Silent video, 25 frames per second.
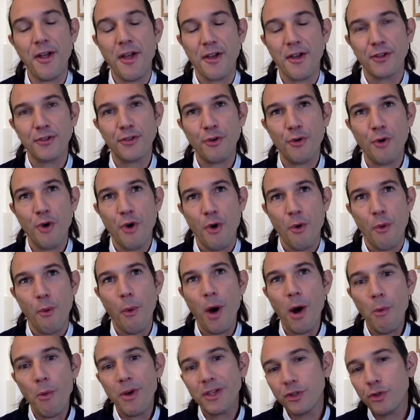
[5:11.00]
So
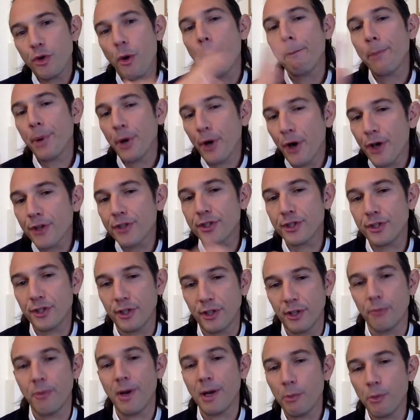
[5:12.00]

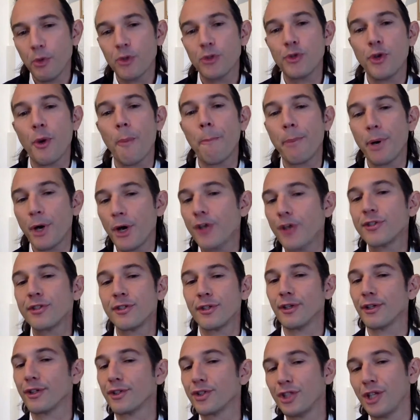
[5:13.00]
what was your
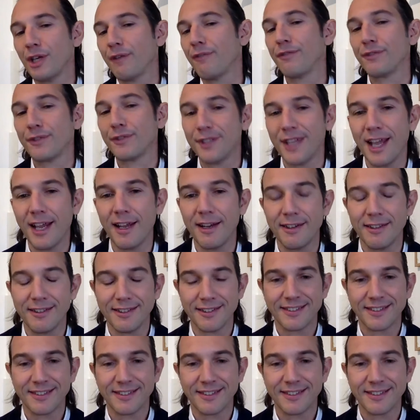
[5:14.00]
personal shift there?